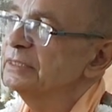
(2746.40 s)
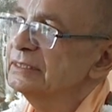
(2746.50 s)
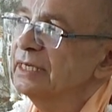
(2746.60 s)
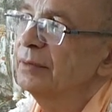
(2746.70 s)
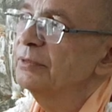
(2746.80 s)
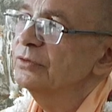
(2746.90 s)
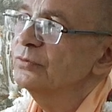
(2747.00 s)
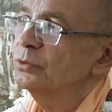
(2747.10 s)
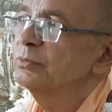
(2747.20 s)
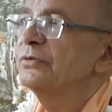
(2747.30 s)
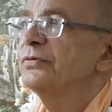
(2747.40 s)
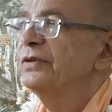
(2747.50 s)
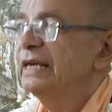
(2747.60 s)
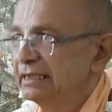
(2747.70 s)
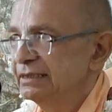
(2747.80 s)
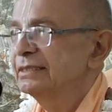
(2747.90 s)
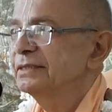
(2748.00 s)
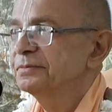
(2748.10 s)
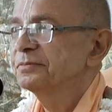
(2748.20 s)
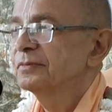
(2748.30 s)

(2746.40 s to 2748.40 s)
is coming from the faith.